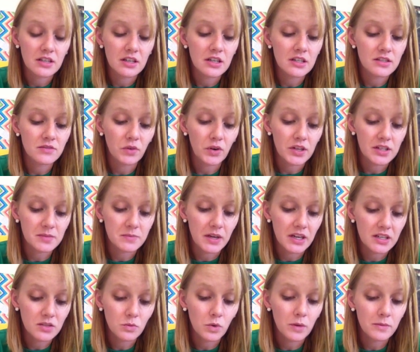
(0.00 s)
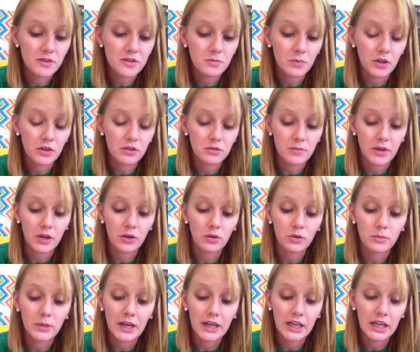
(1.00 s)
in his voice makes warmth spread through my
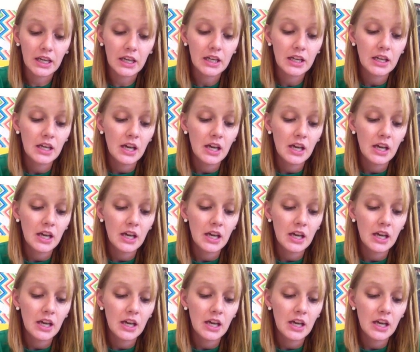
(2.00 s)
whole body.